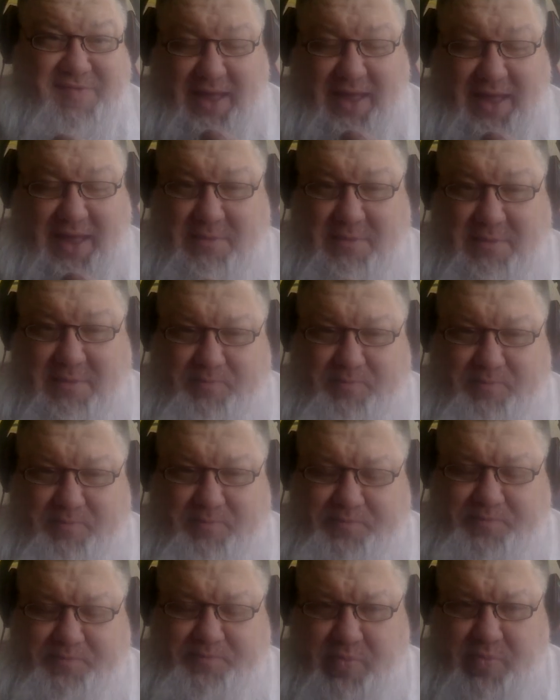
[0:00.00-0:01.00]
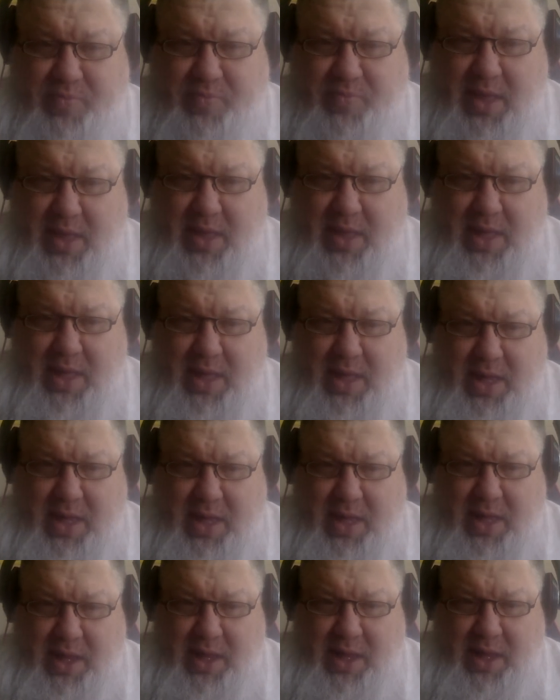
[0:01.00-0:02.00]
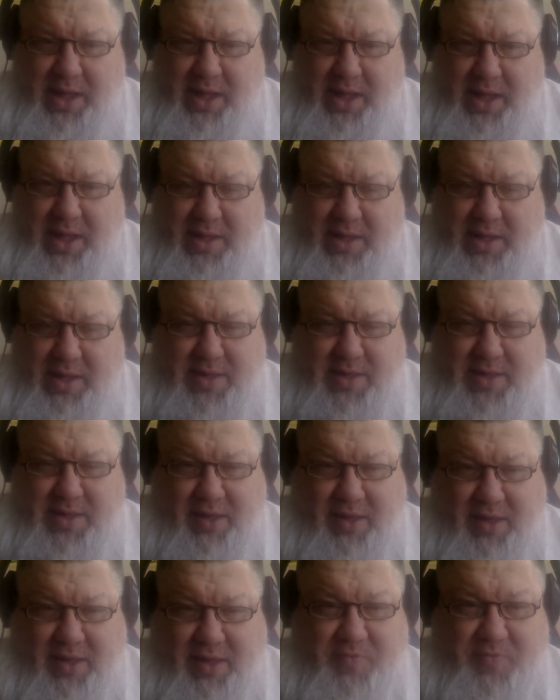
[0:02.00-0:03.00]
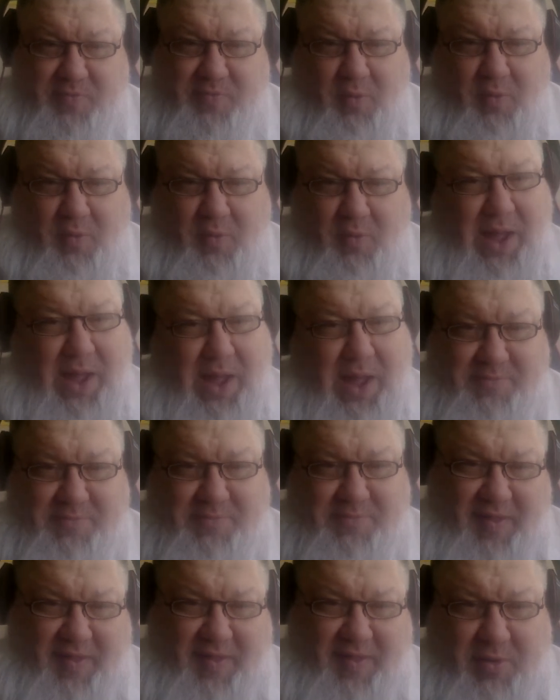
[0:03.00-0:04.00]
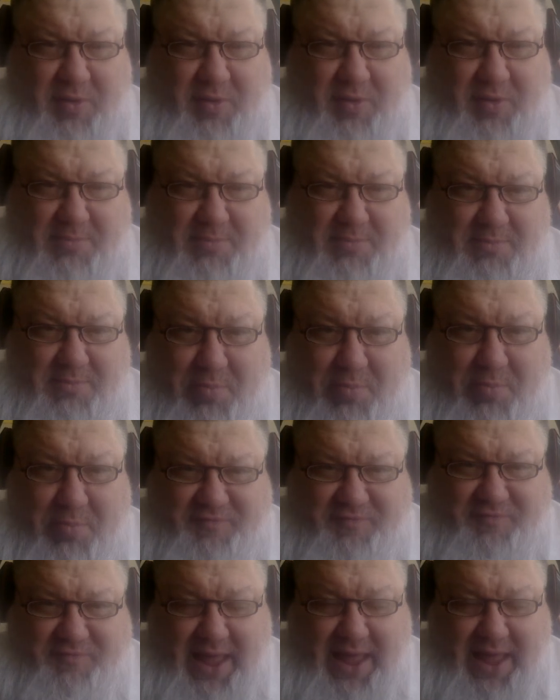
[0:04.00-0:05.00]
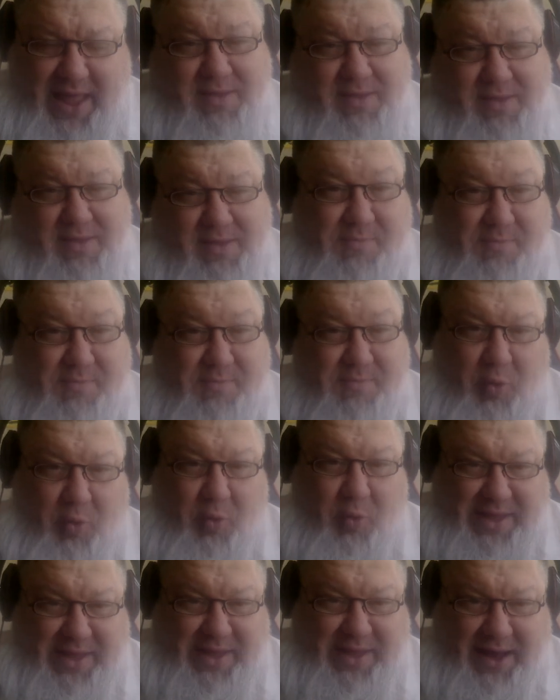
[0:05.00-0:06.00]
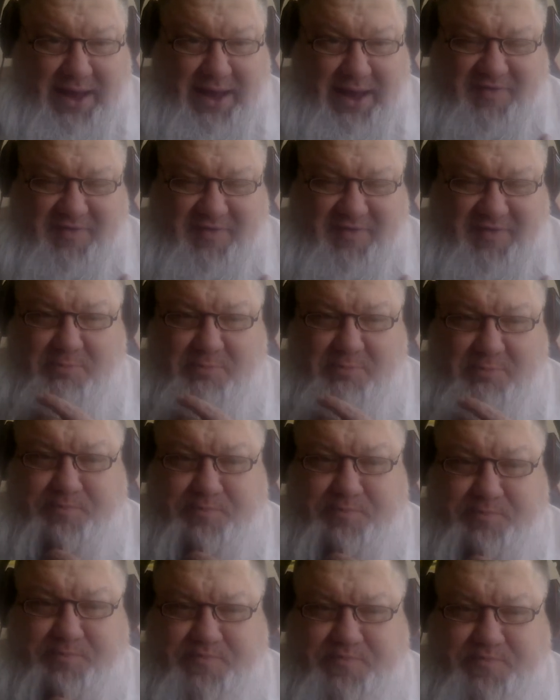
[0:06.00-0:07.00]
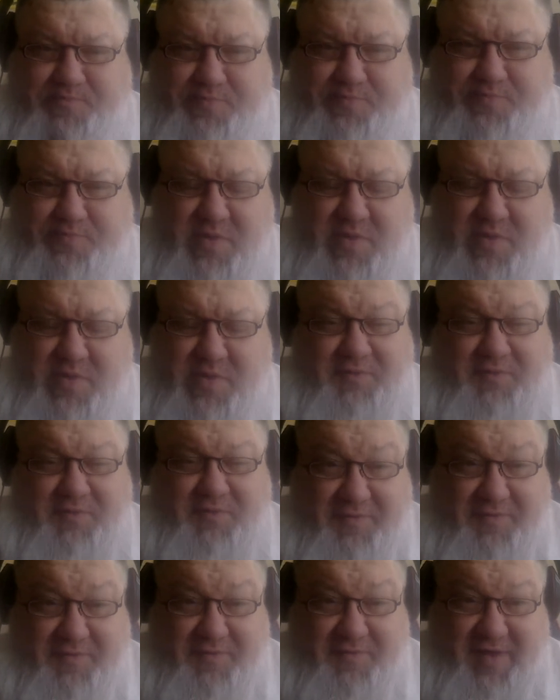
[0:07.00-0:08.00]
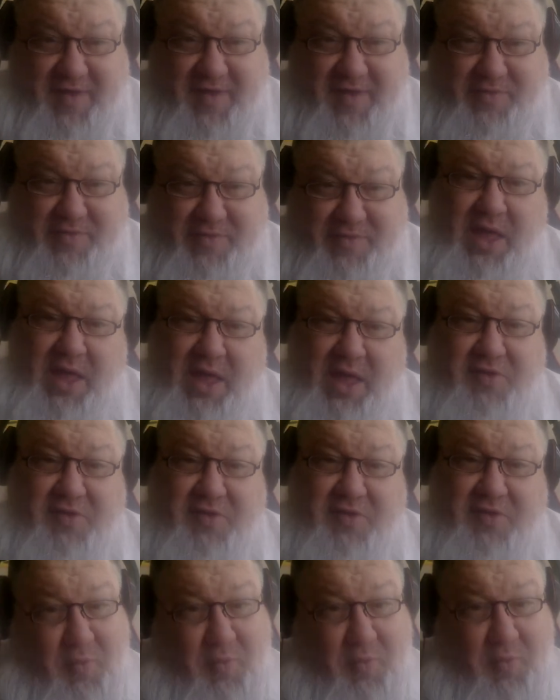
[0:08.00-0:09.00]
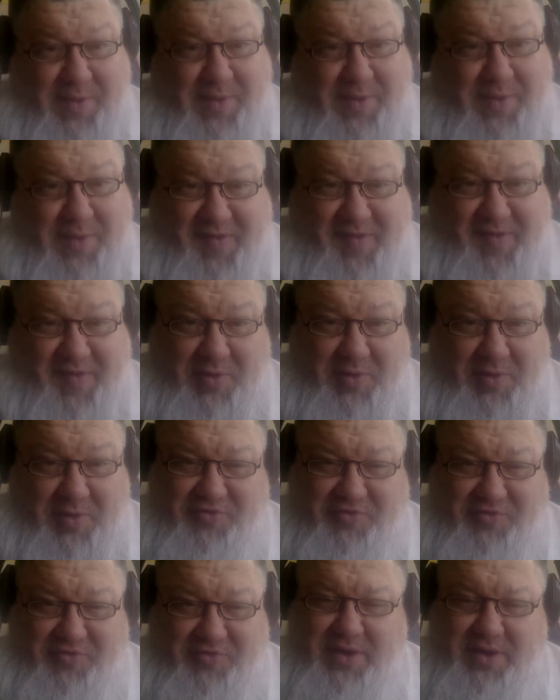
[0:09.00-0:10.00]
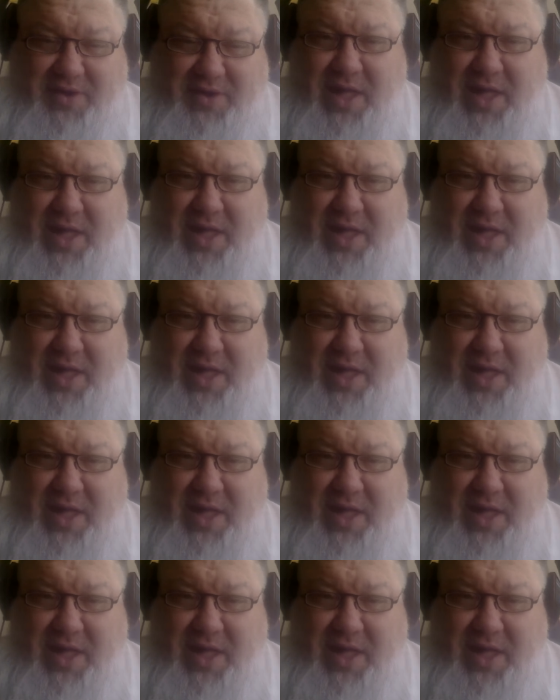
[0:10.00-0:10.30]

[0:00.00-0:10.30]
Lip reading: in the meantime, so I'm celebrating my birthday a week ahead of time for the 15th. So it will be a celebration.